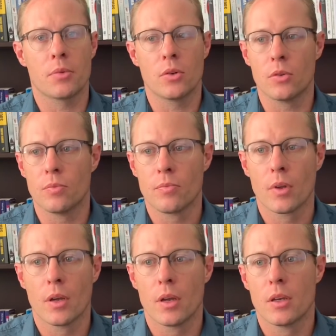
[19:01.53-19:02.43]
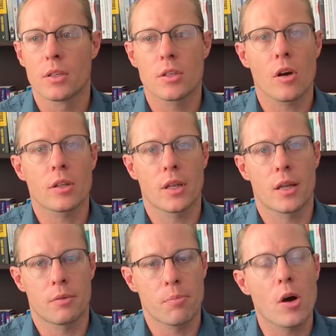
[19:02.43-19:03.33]
to start
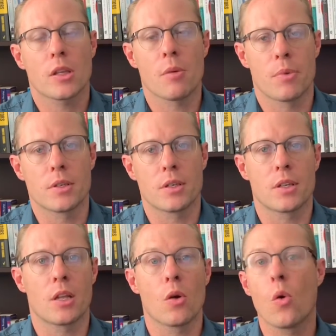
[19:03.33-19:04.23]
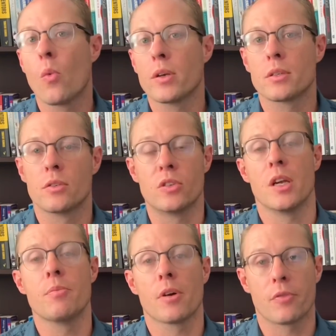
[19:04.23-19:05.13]
that part-time business that you always
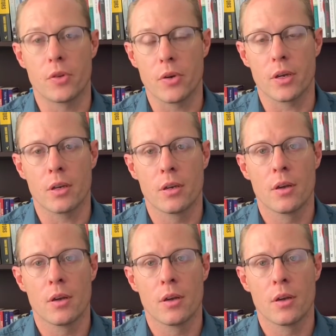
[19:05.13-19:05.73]
dreamed of doing.